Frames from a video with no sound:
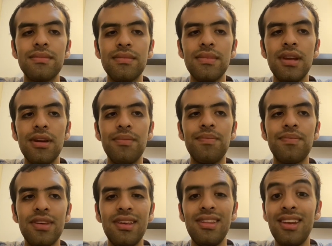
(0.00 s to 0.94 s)
Yeah,
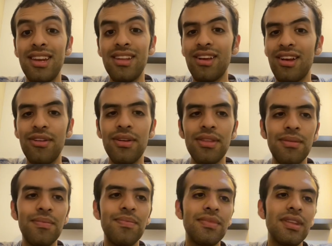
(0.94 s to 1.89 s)
he didn't declare it.
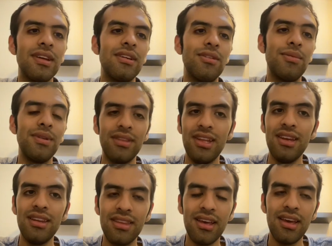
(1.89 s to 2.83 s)
With
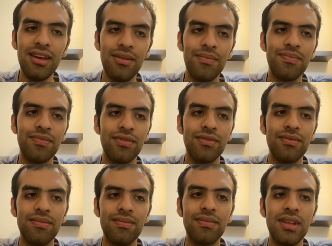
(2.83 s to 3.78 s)
Nini take,
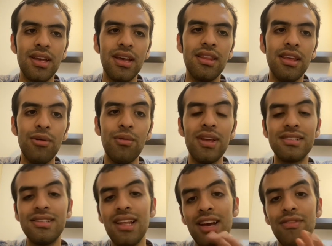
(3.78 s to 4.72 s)
and then we
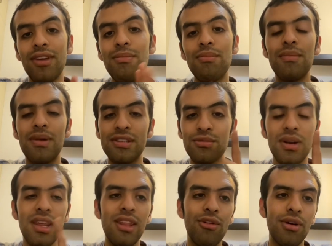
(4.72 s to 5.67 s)
still have Imperm as one
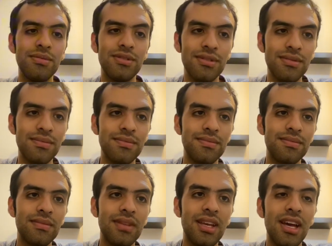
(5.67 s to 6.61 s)
interruption,
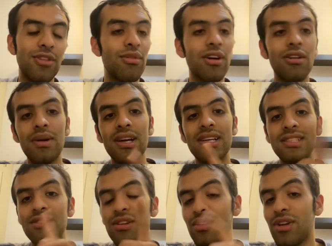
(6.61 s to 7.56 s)
and Dracobag is
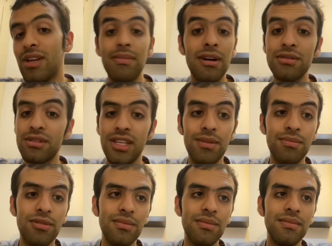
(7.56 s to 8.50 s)
not gonna bounce
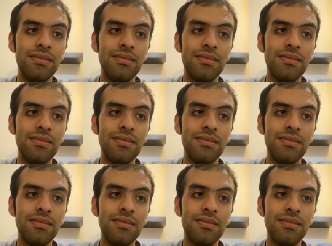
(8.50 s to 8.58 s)
Imperm.